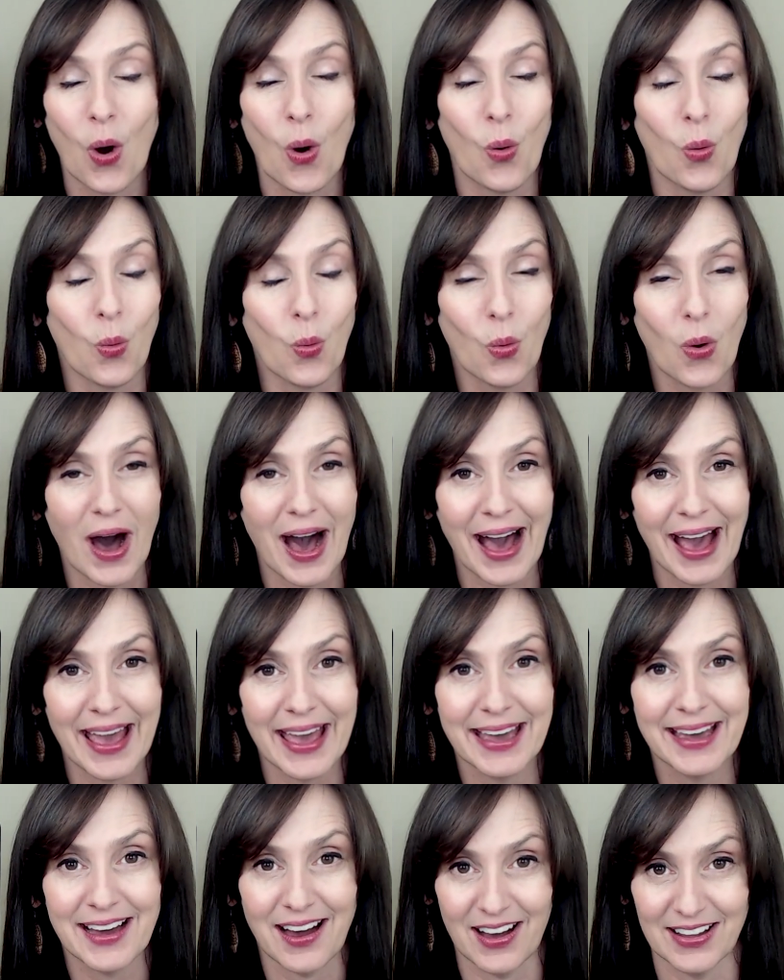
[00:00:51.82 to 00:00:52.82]

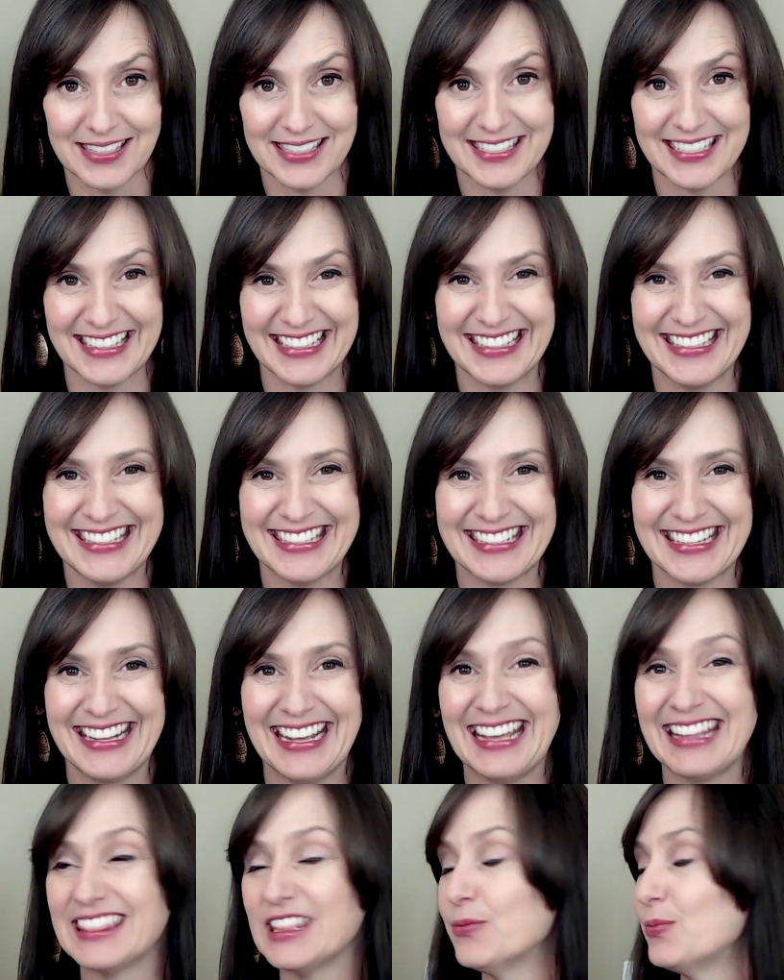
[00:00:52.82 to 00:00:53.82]
y consonant,
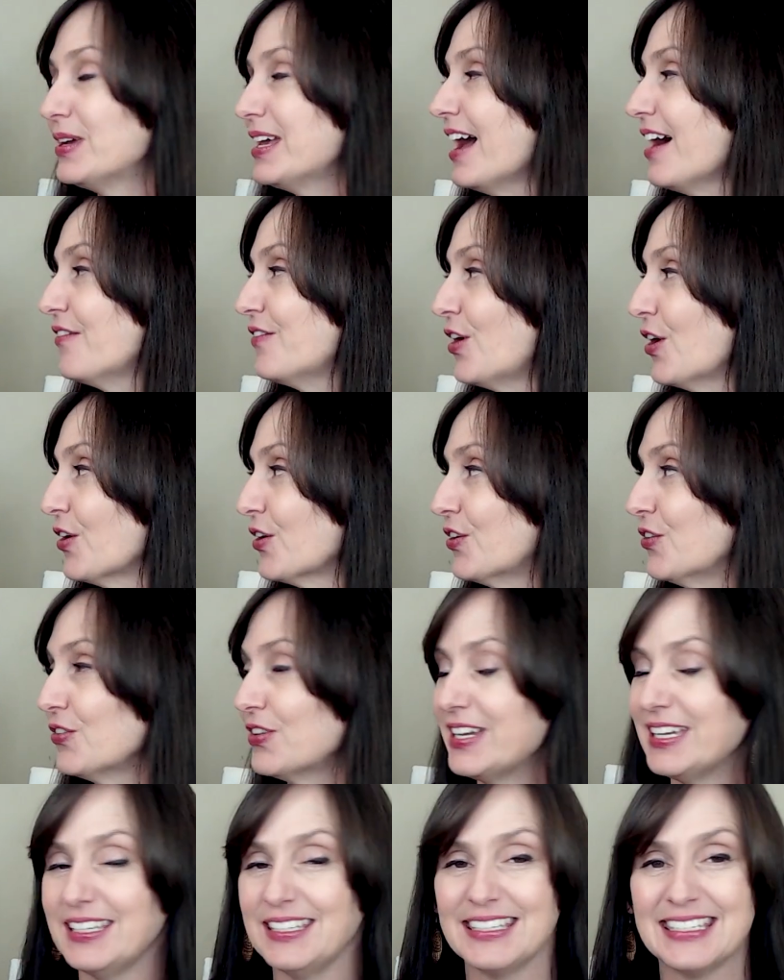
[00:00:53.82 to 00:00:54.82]
then we have our
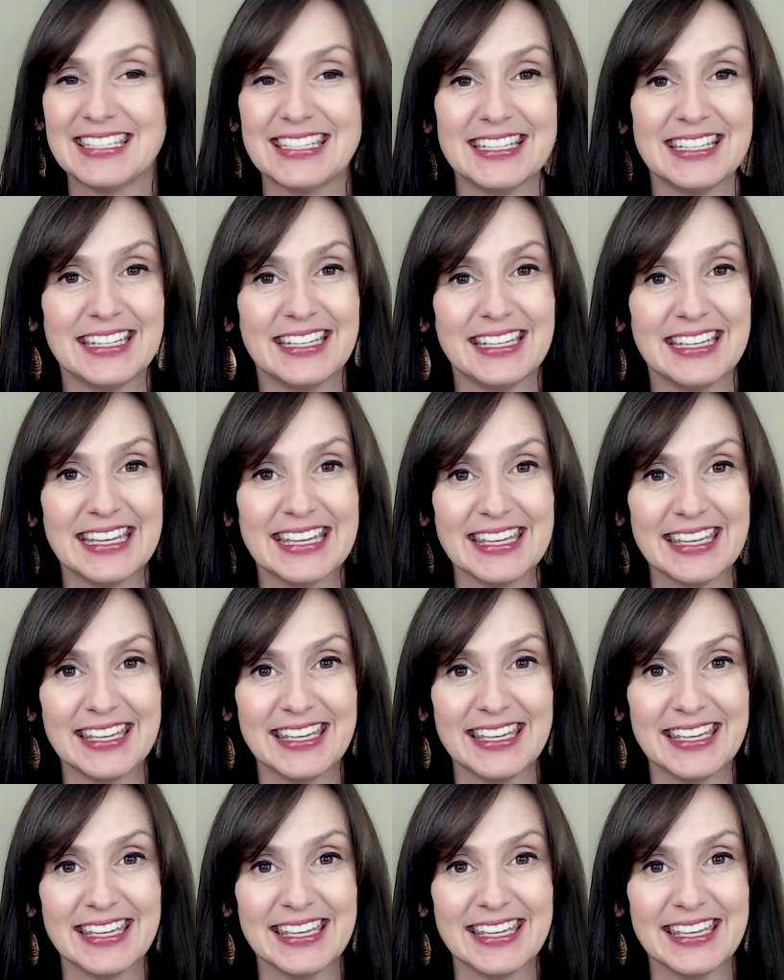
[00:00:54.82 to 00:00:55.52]
green tea